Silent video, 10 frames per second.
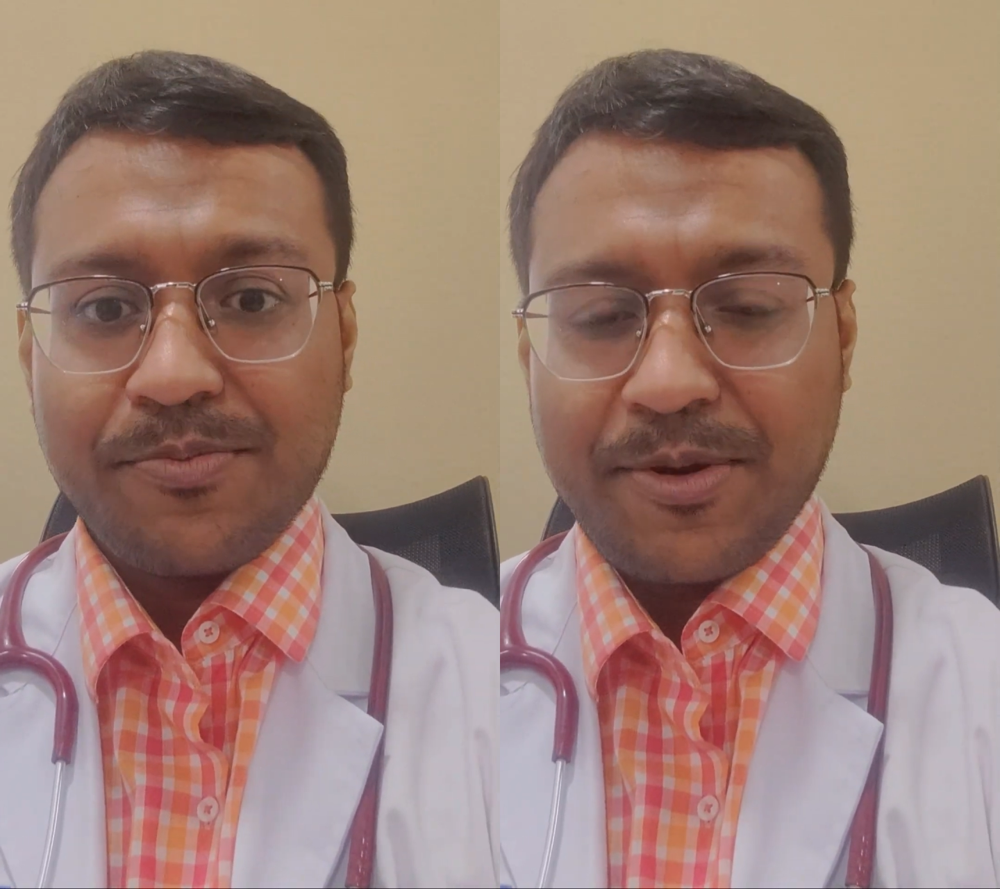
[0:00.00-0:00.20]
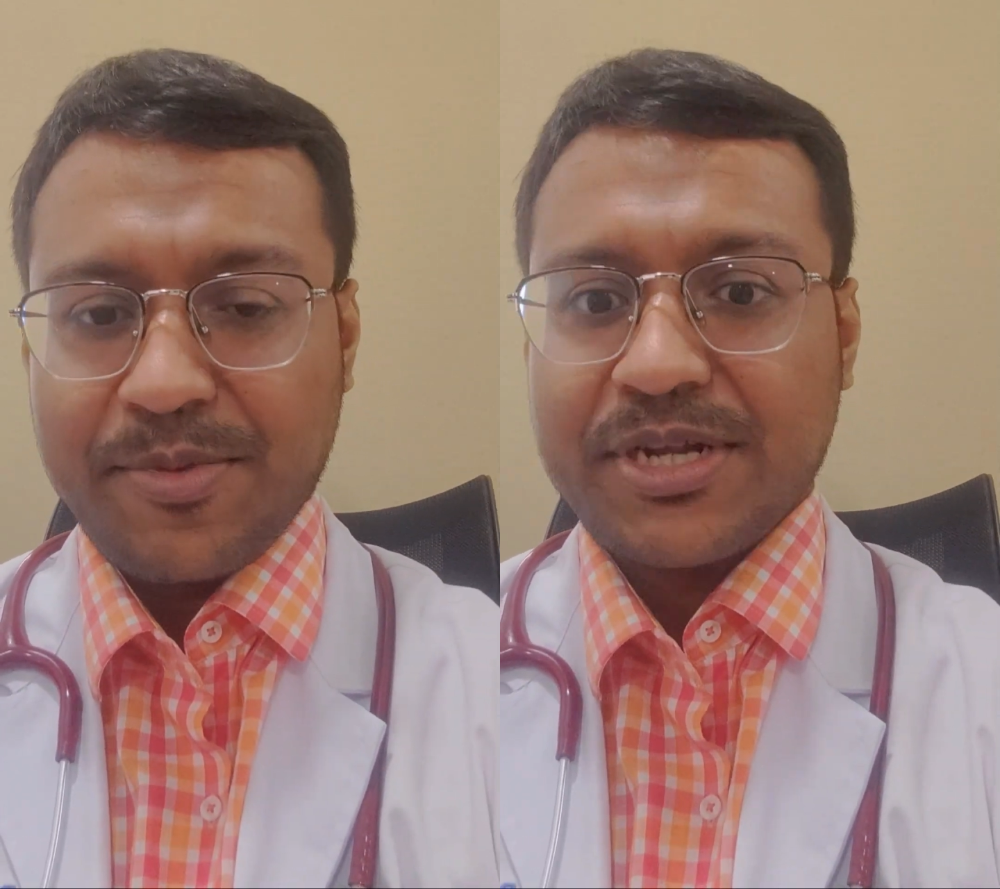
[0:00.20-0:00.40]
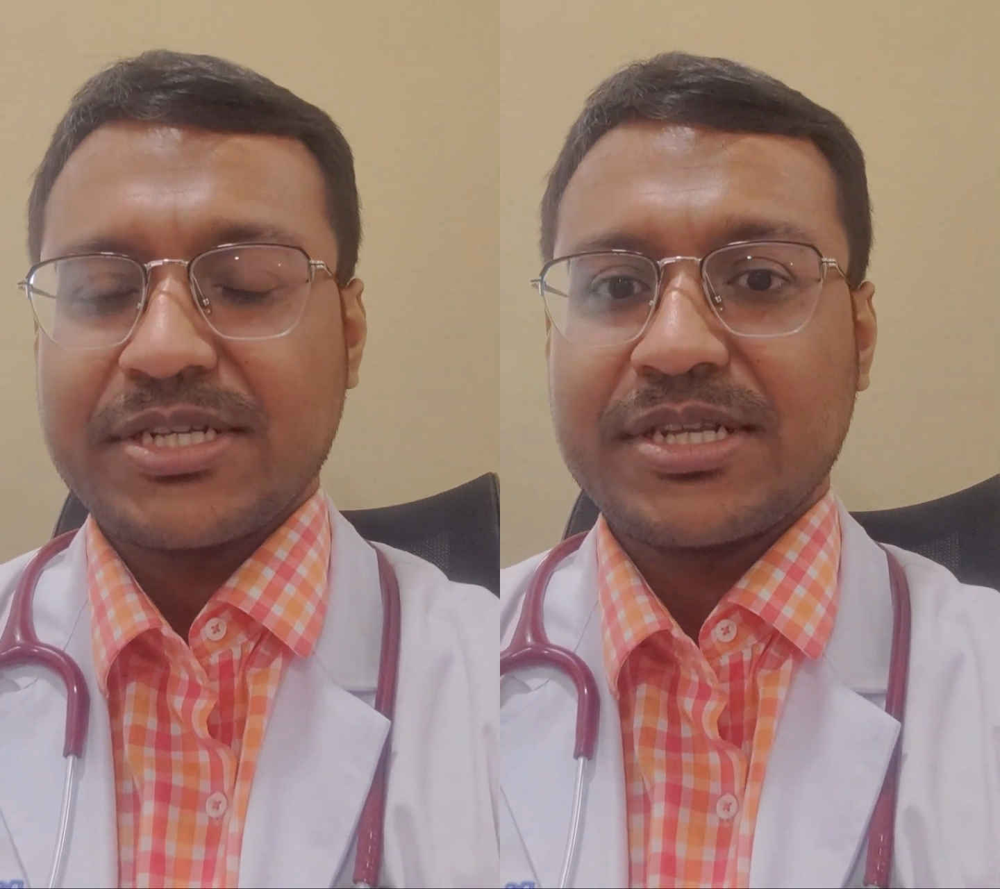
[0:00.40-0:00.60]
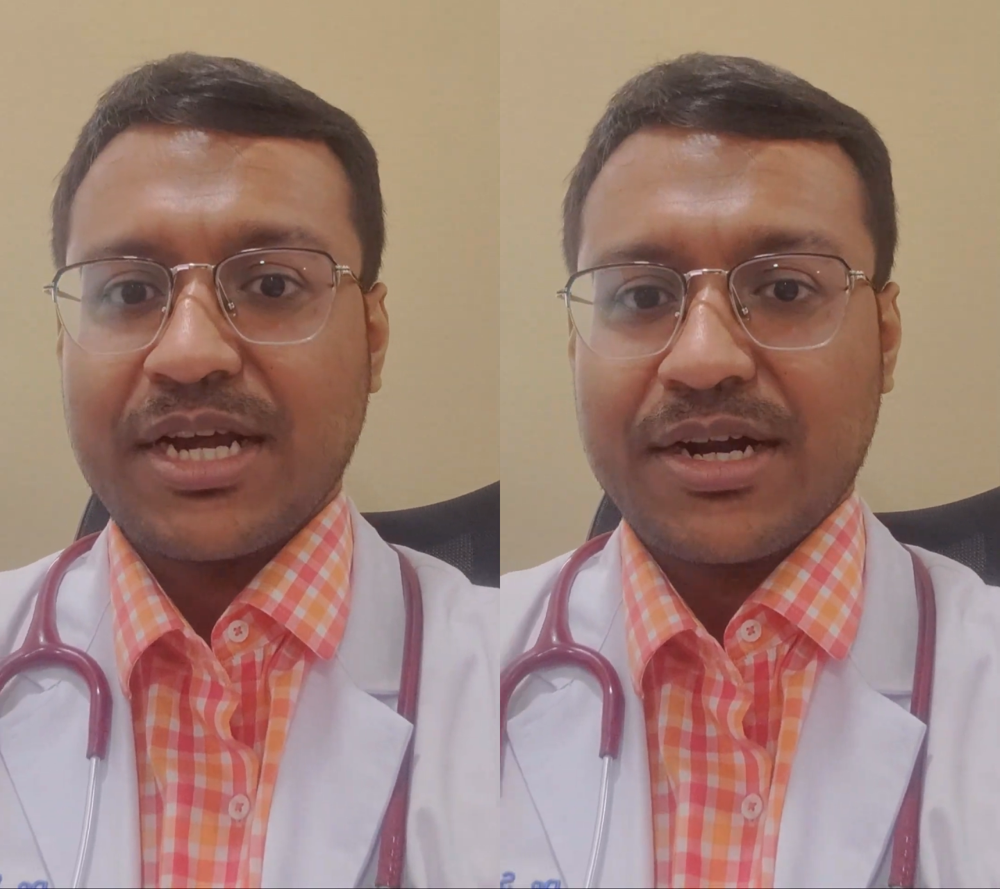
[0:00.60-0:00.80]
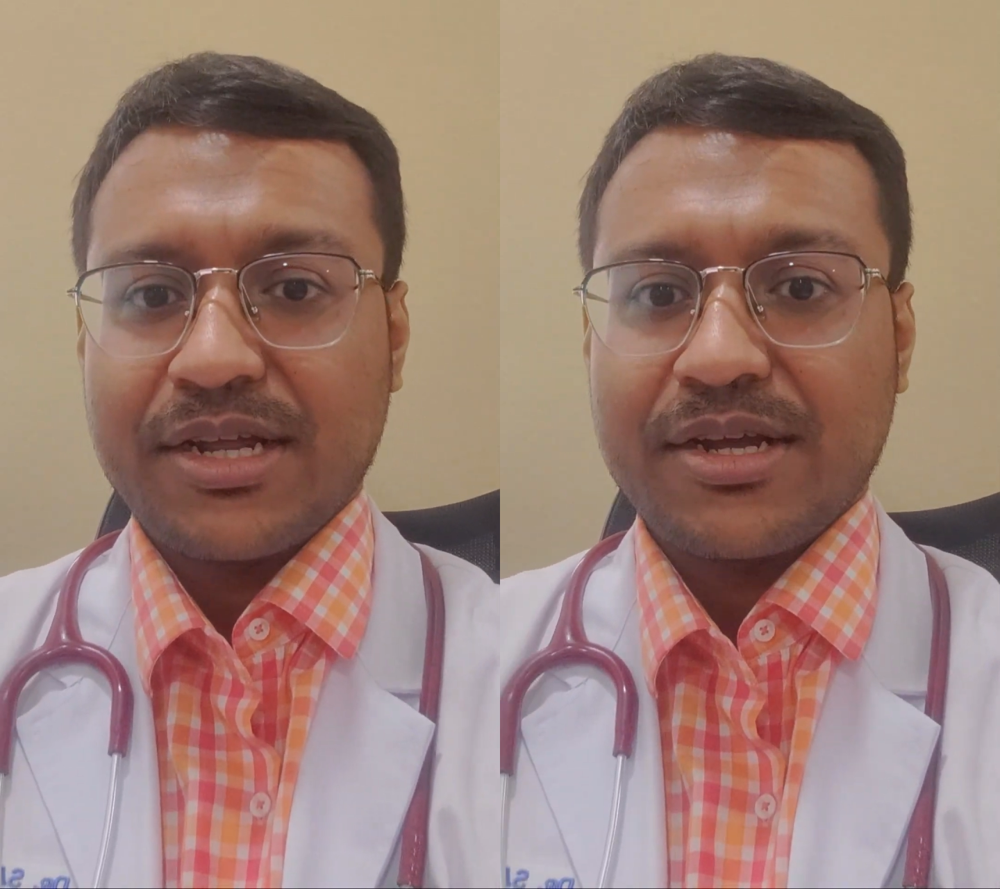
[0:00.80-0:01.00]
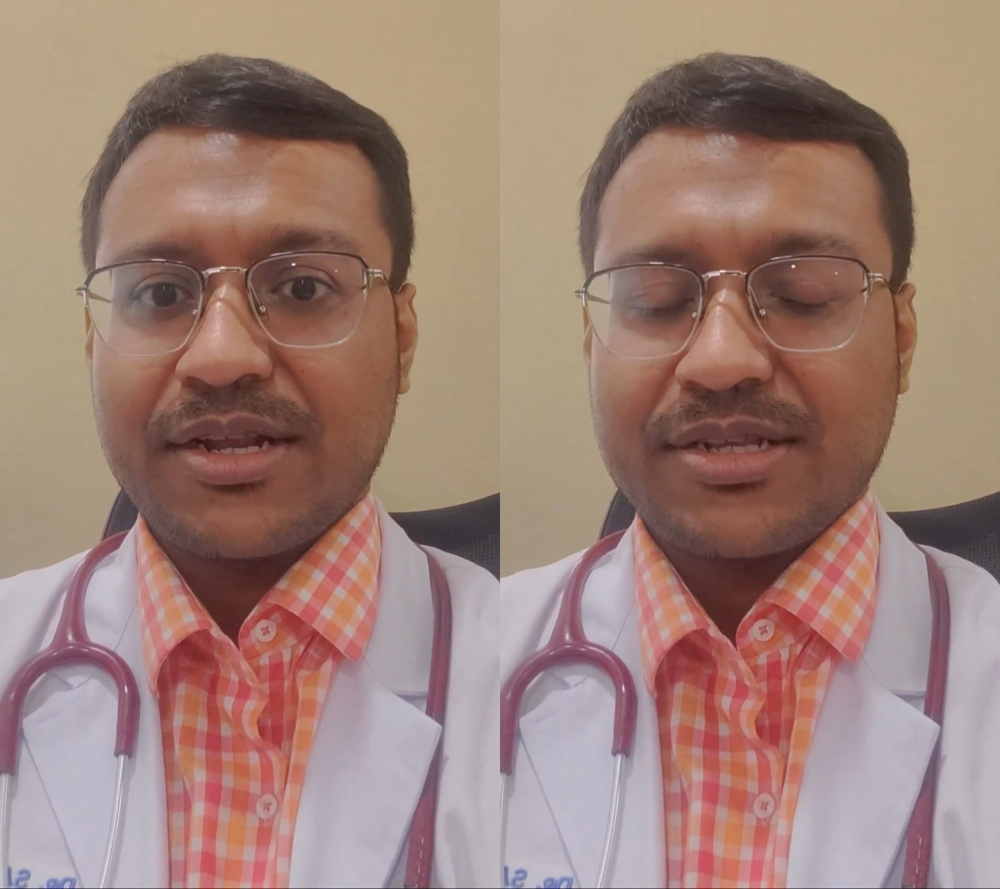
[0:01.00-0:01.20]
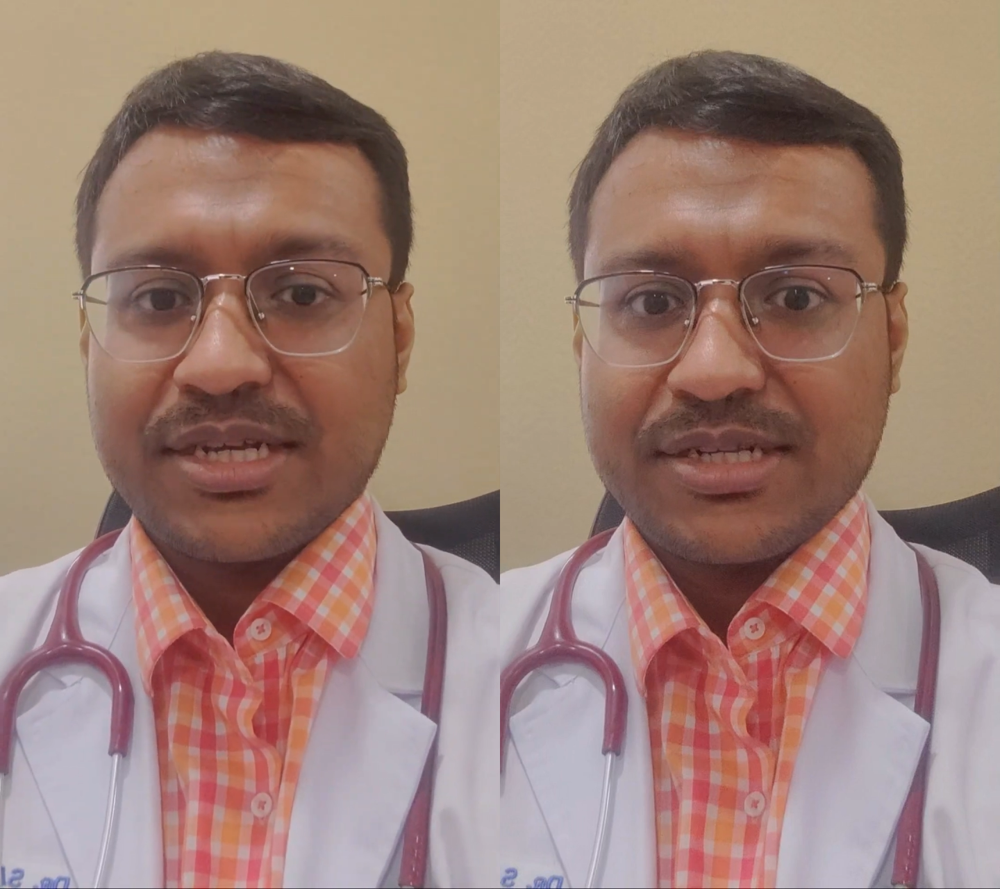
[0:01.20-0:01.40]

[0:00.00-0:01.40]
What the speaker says: have published the article,